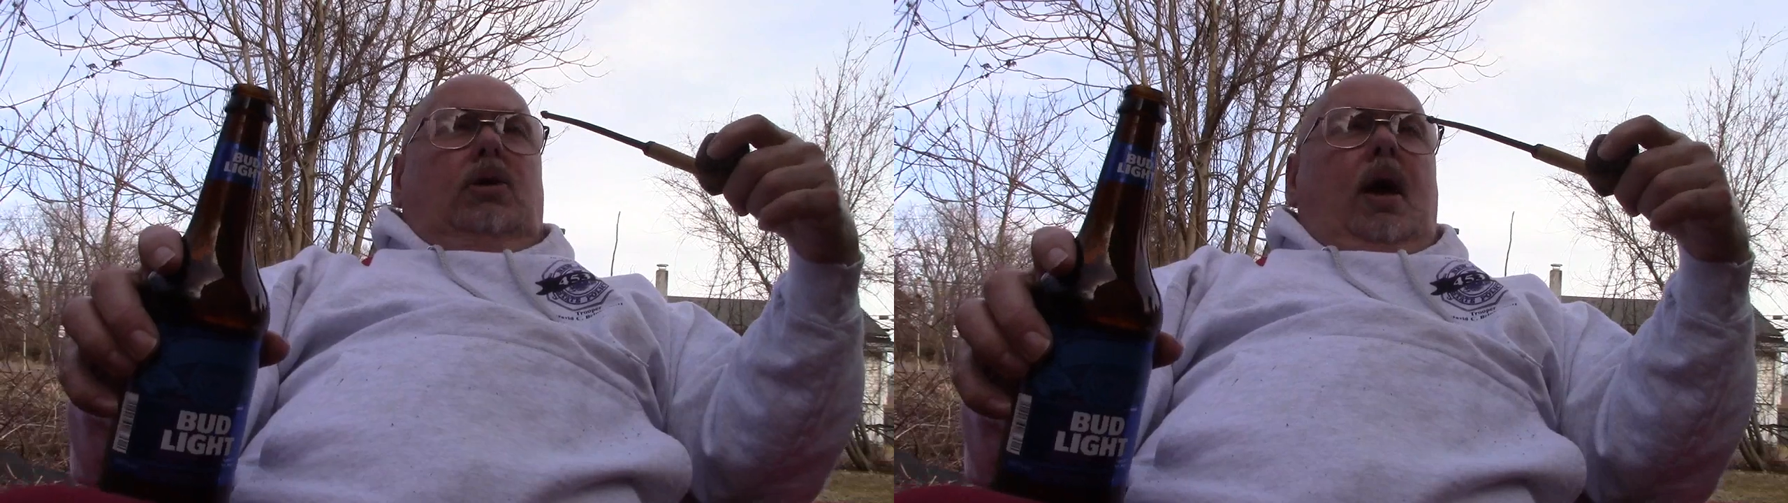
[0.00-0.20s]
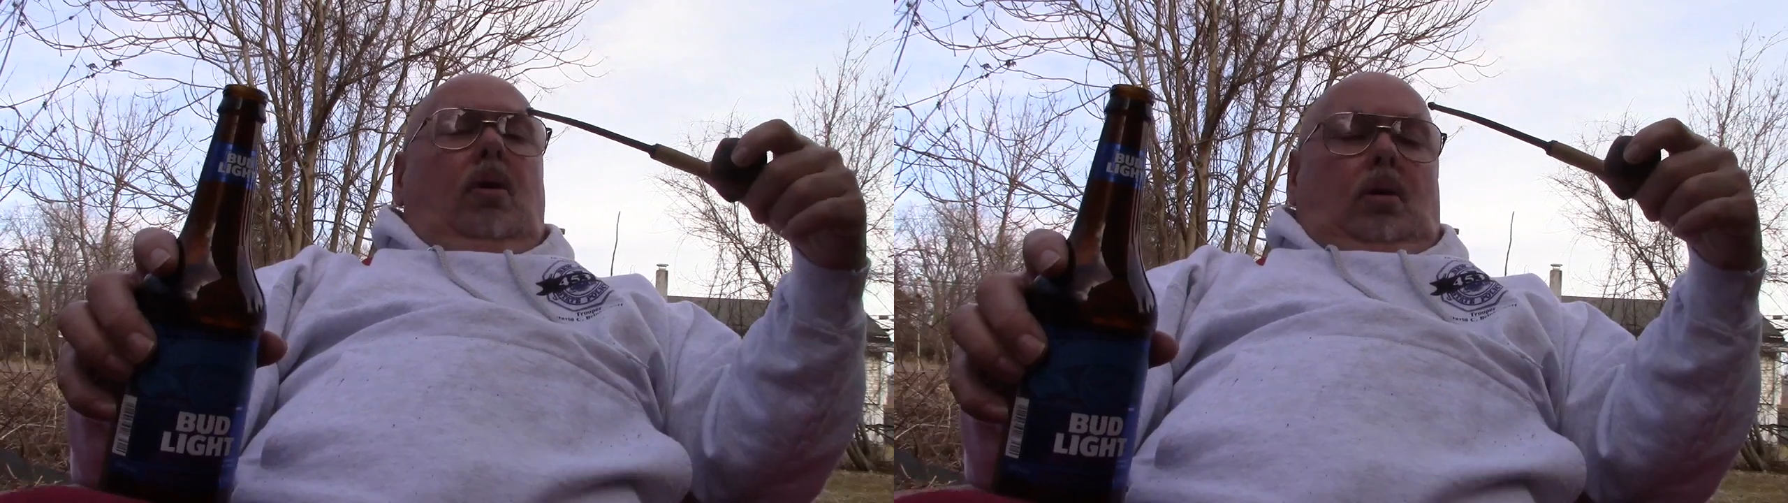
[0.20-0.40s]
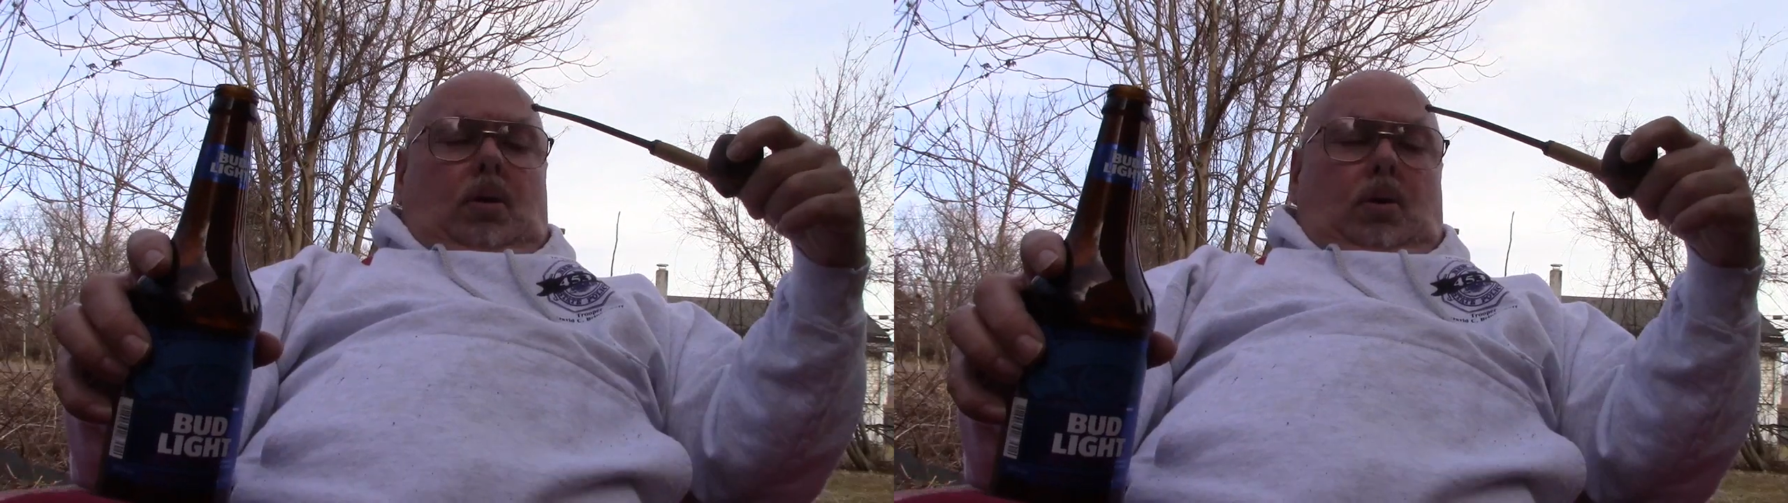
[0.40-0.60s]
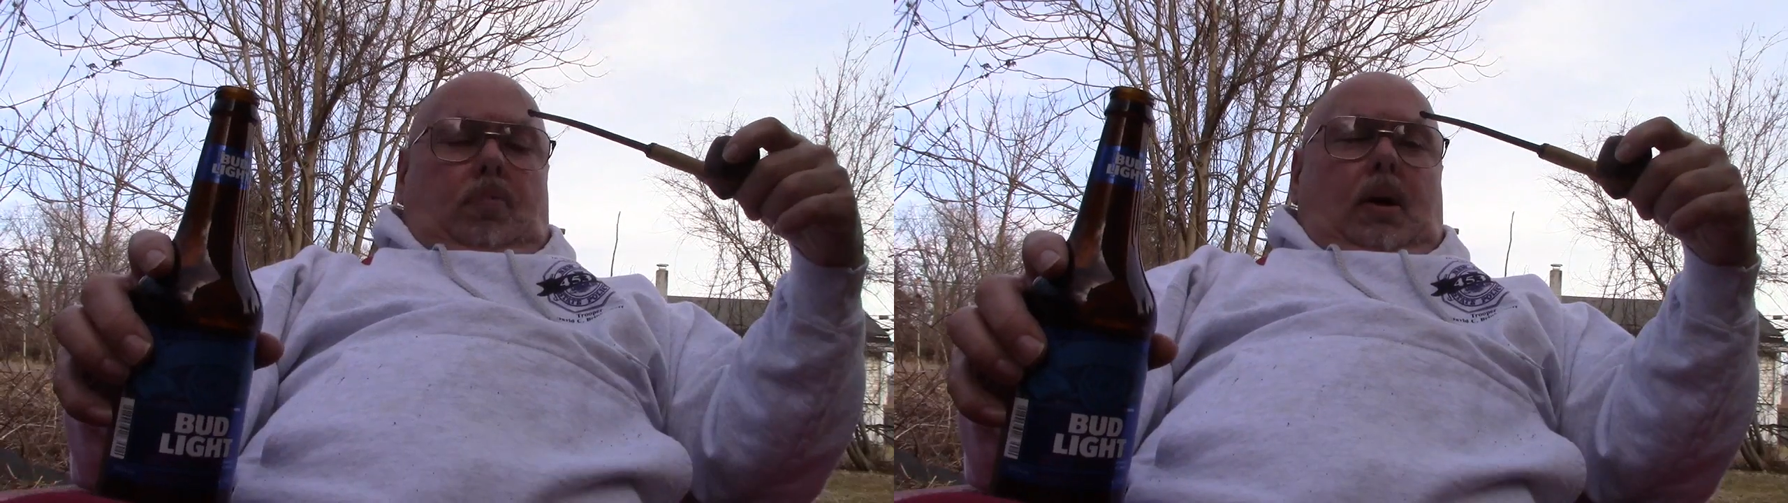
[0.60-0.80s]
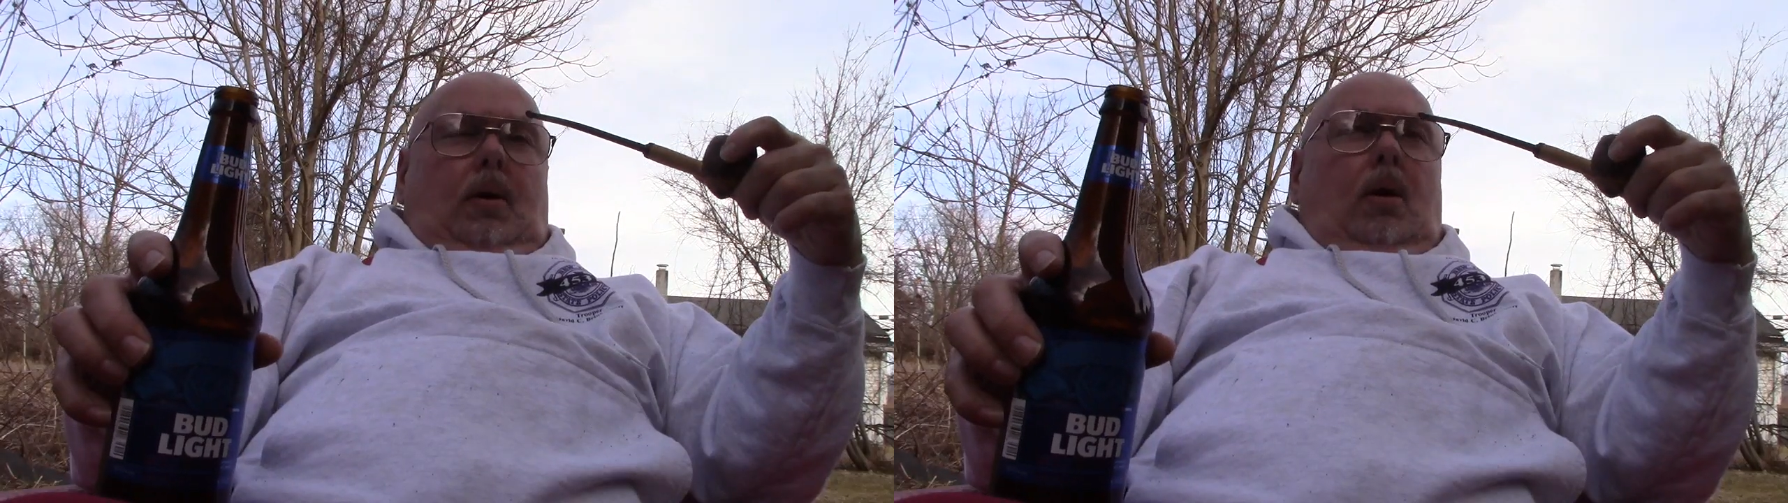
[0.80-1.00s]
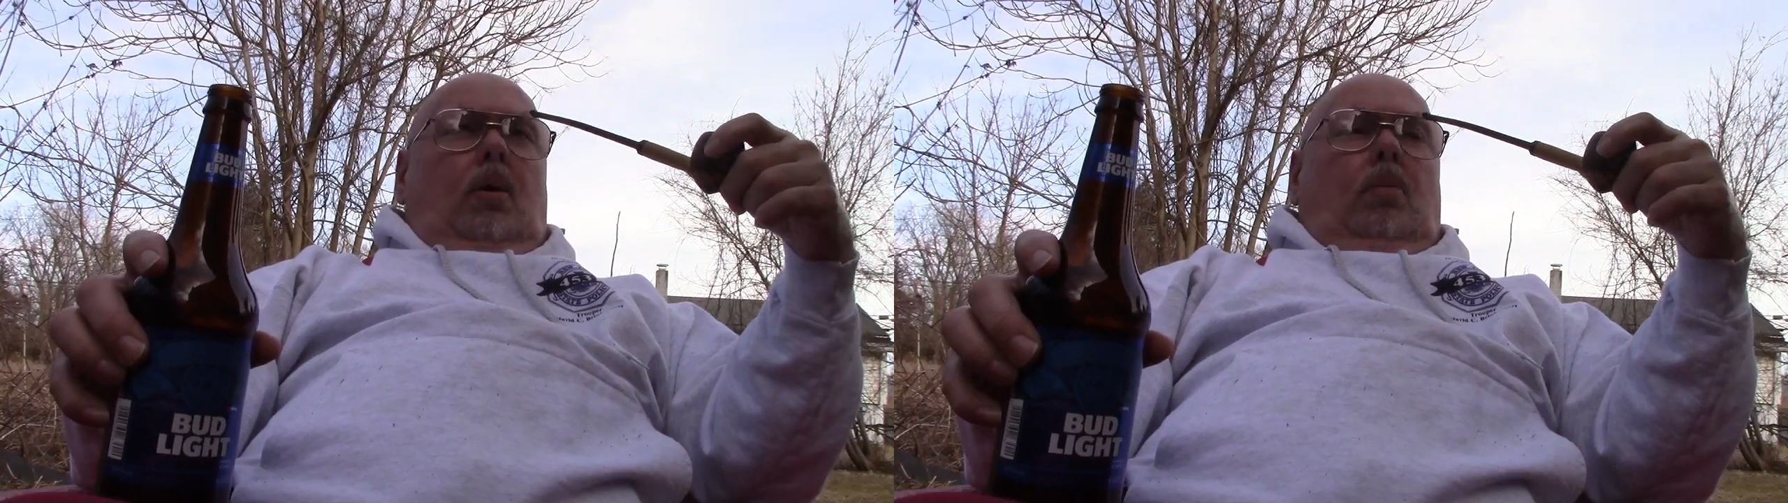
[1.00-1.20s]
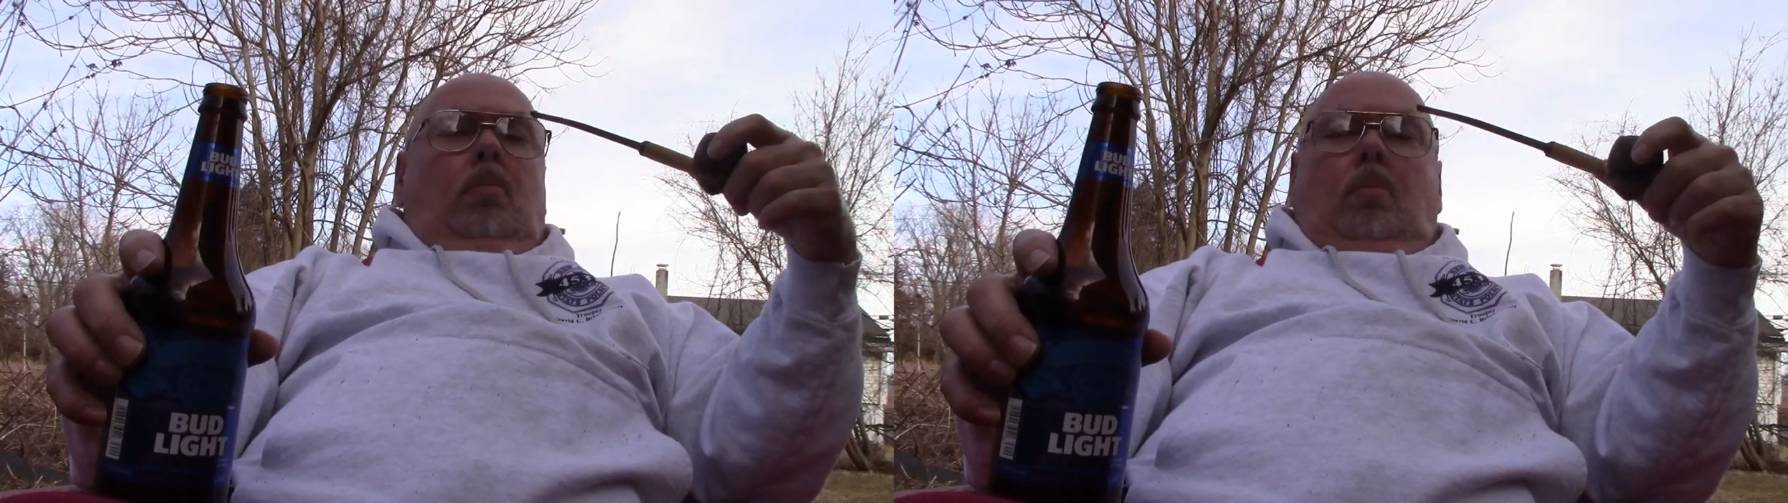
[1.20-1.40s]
down a little better on